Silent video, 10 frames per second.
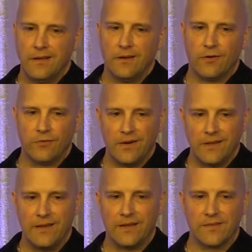
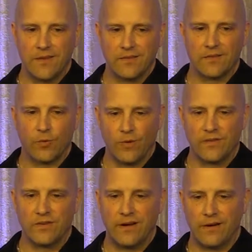really a census
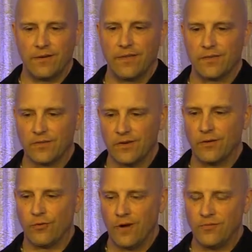questionnaire that's,
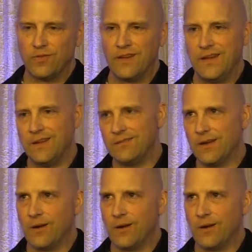roughly,